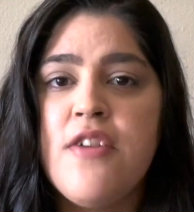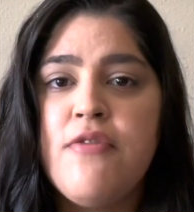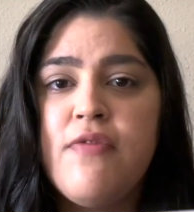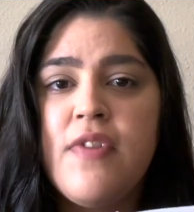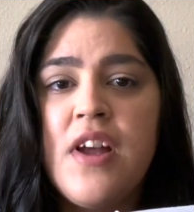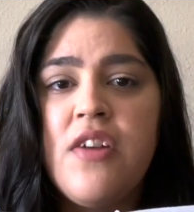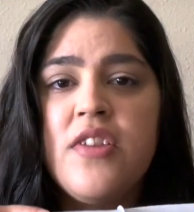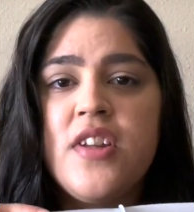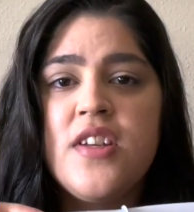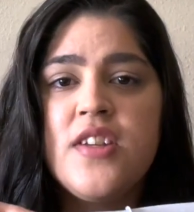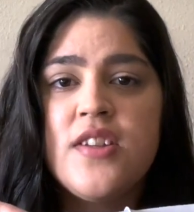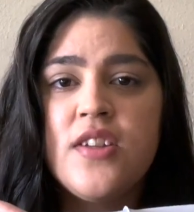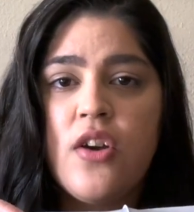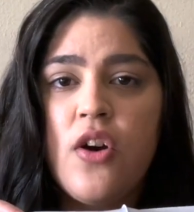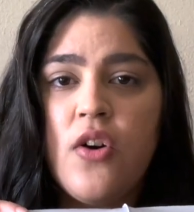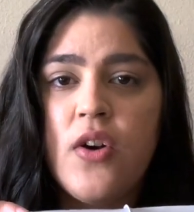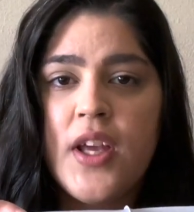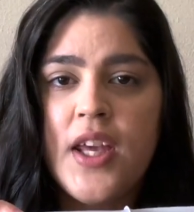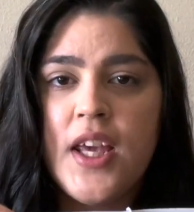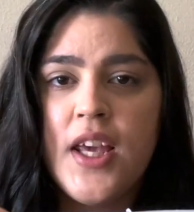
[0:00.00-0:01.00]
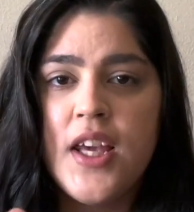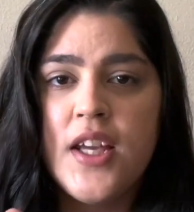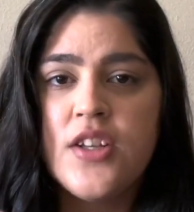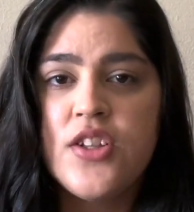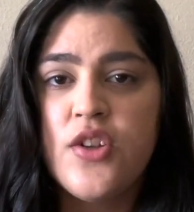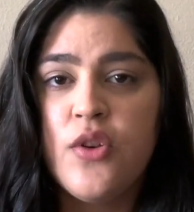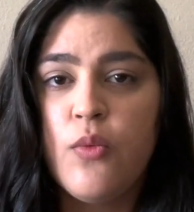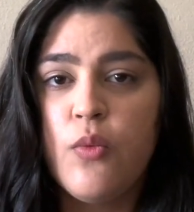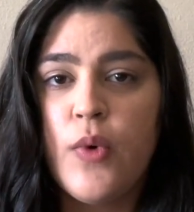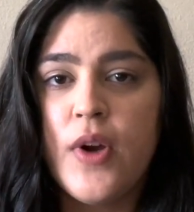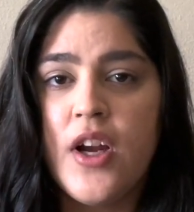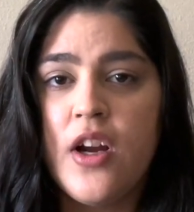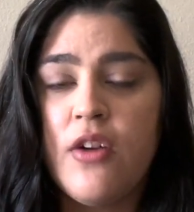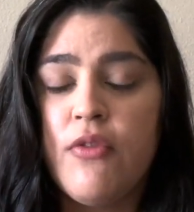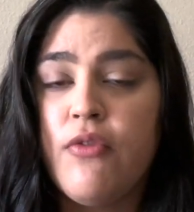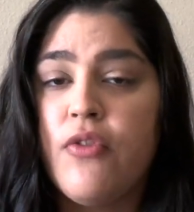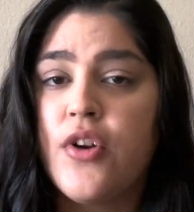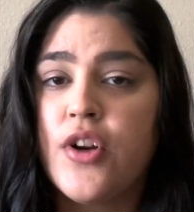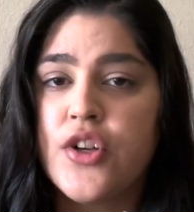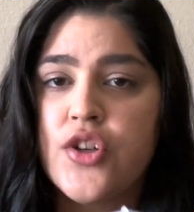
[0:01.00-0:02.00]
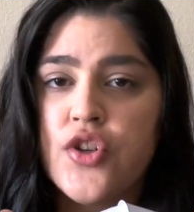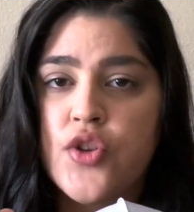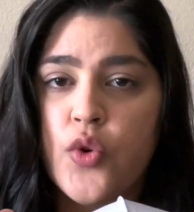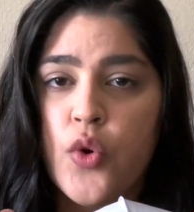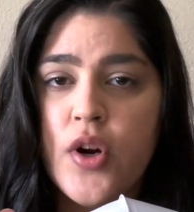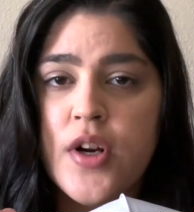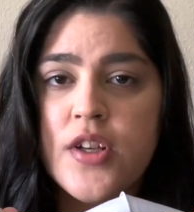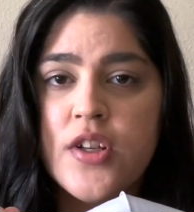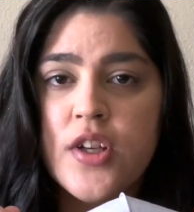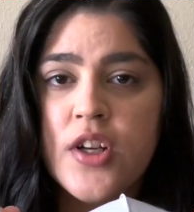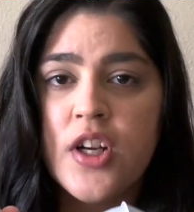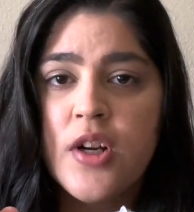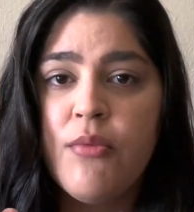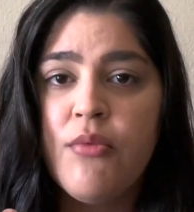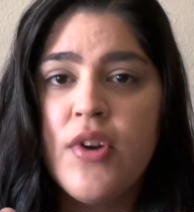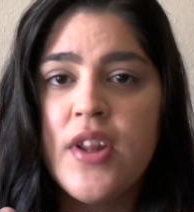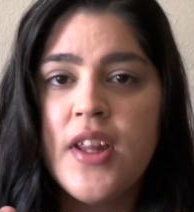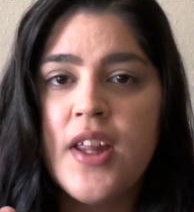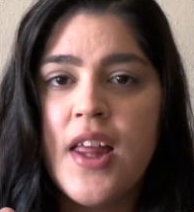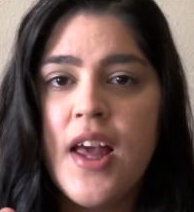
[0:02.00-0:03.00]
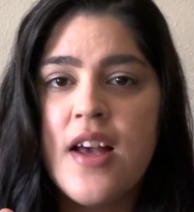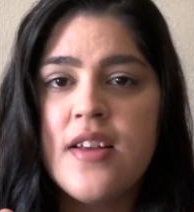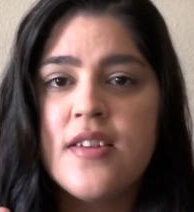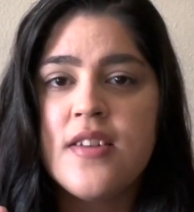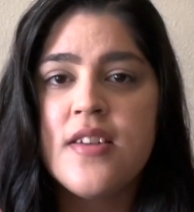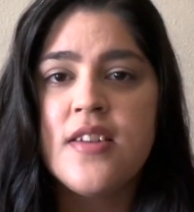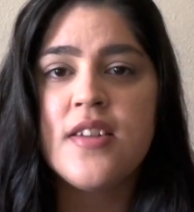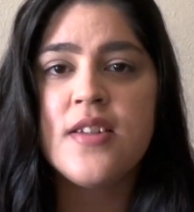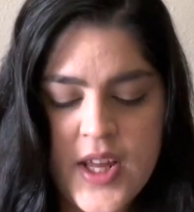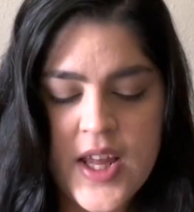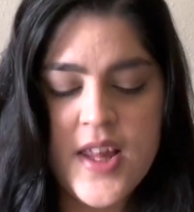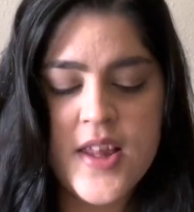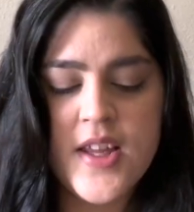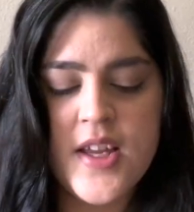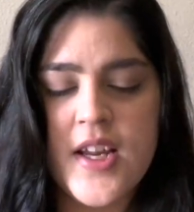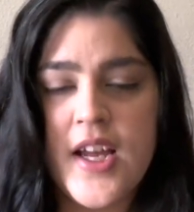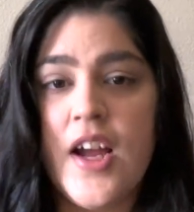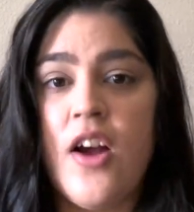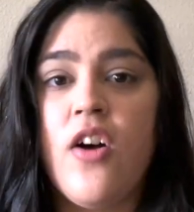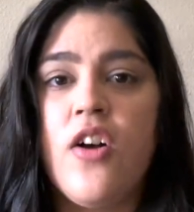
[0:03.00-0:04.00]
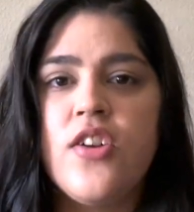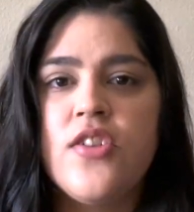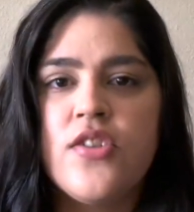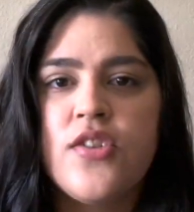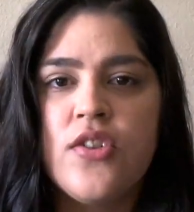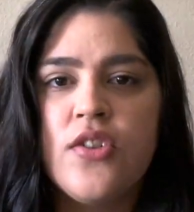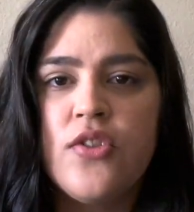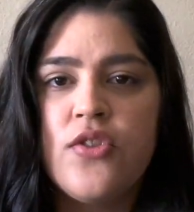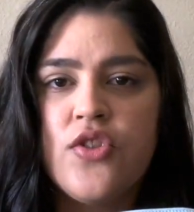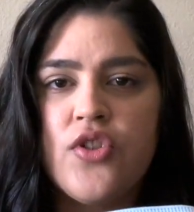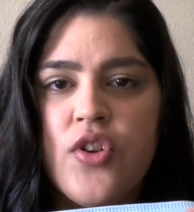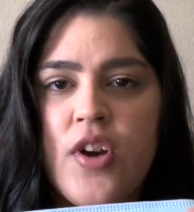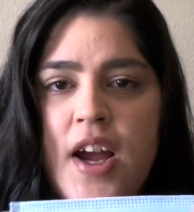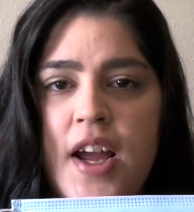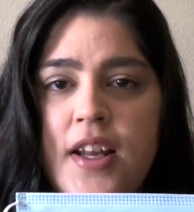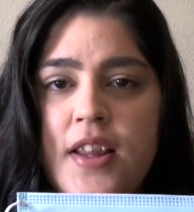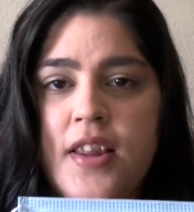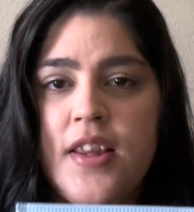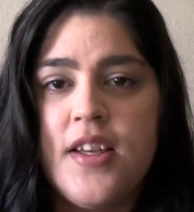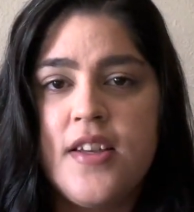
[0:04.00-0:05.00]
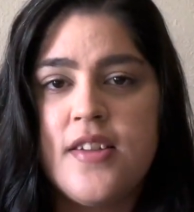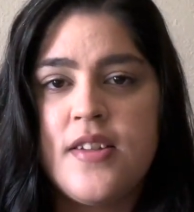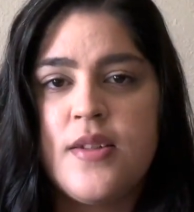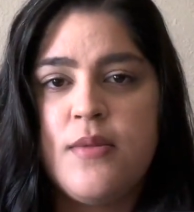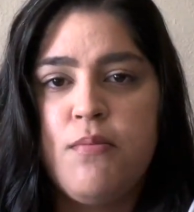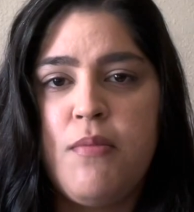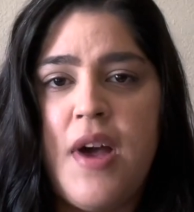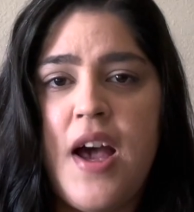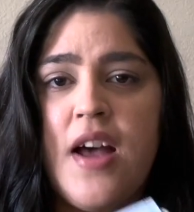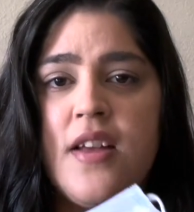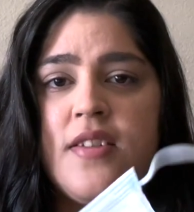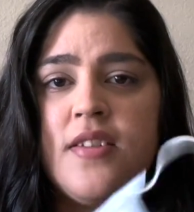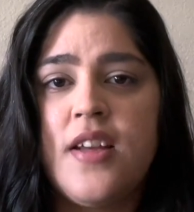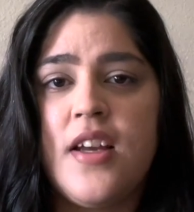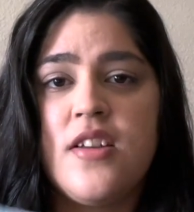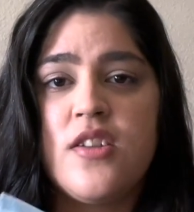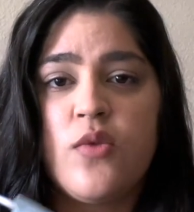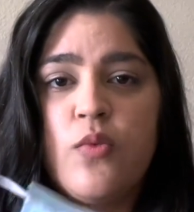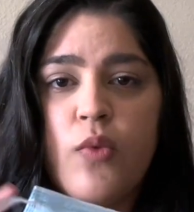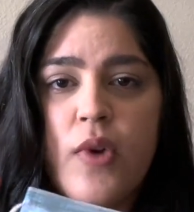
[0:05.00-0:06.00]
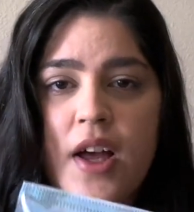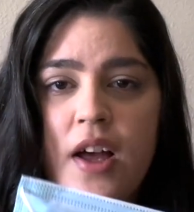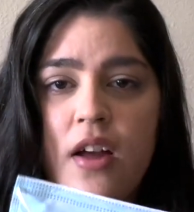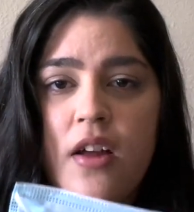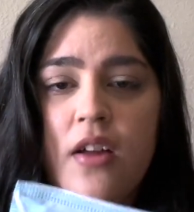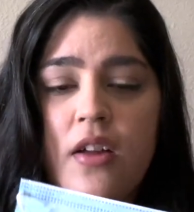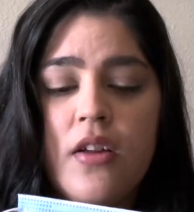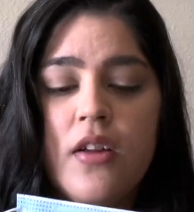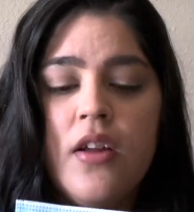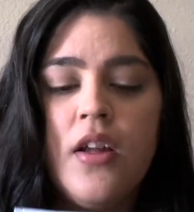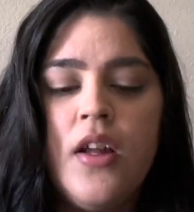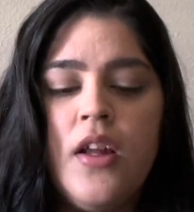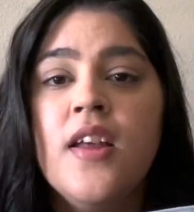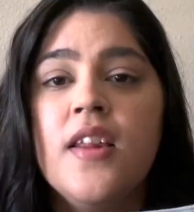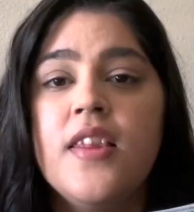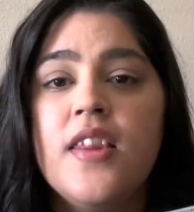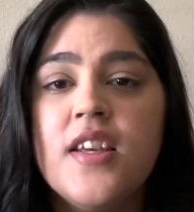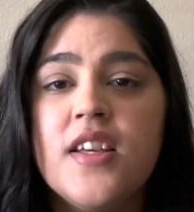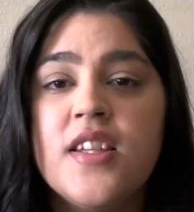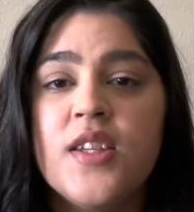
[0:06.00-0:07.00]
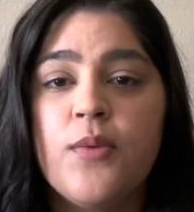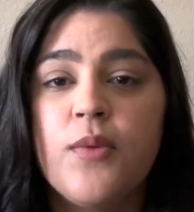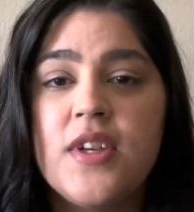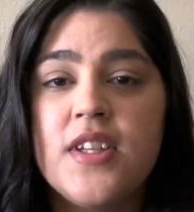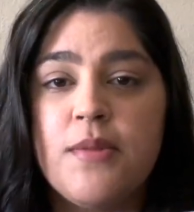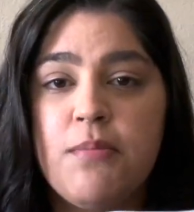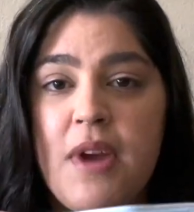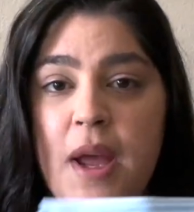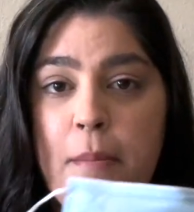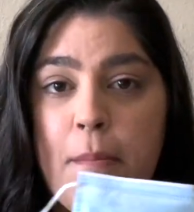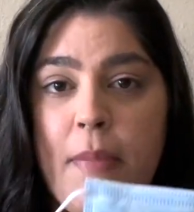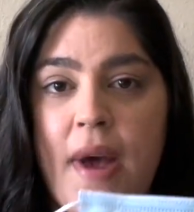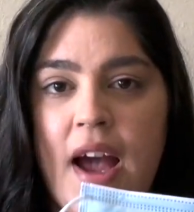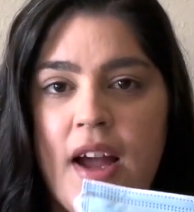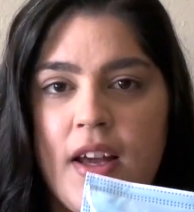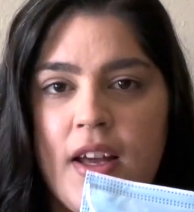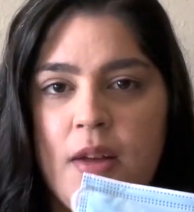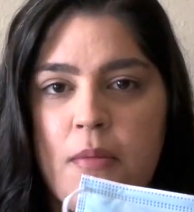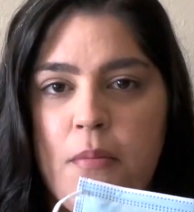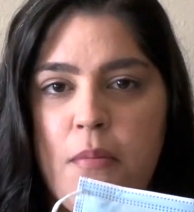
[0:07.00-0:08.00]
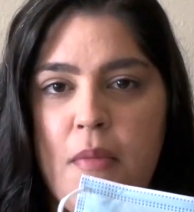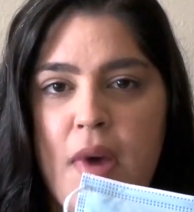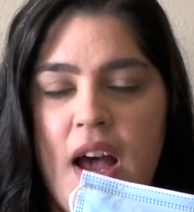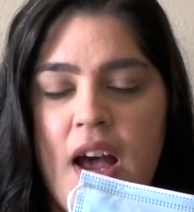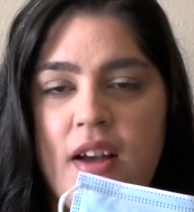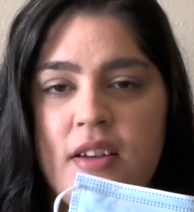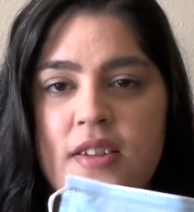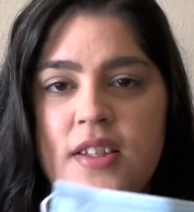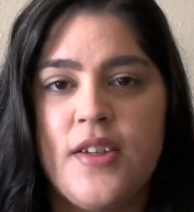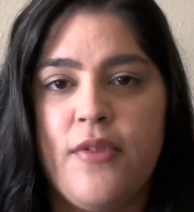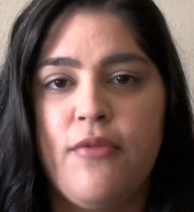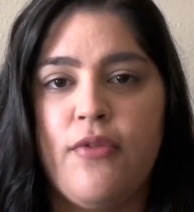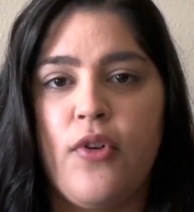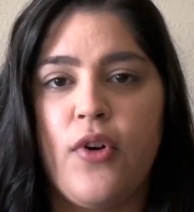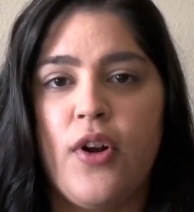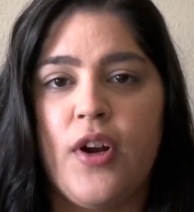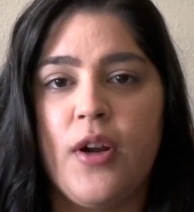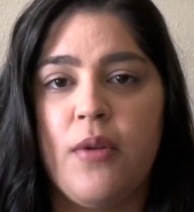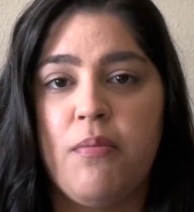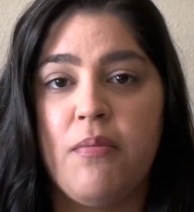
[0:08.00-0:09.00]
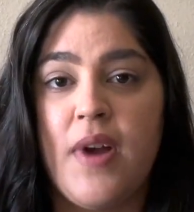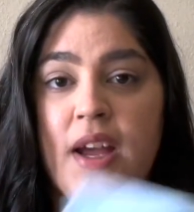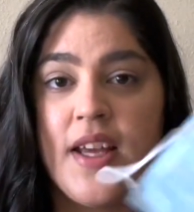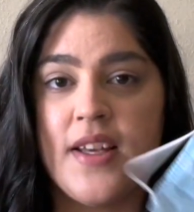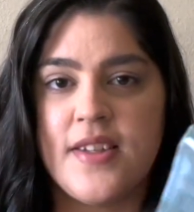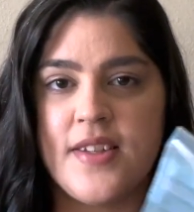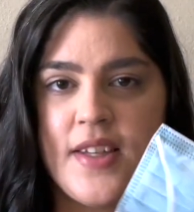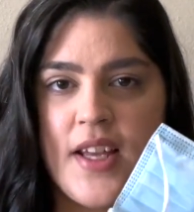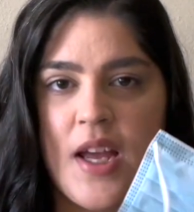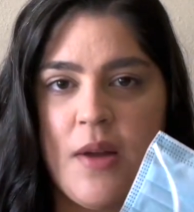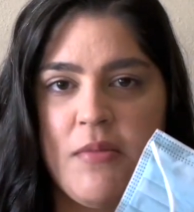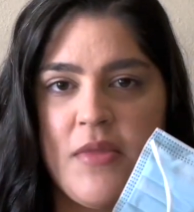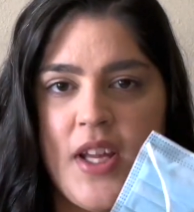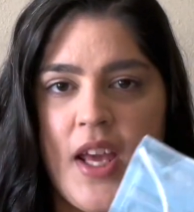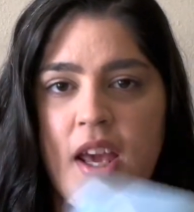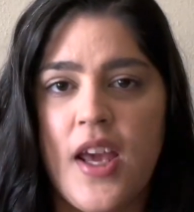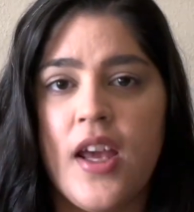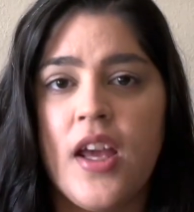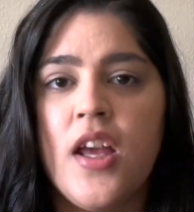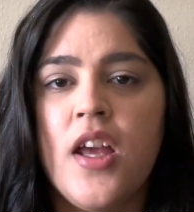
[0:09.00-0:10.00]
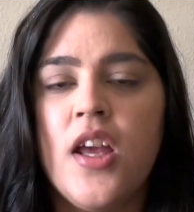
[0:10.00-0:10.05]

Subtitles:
found this okay to wear for a short term with glasses, and then I also tried this mask as well. This was my backup mask for my exam day.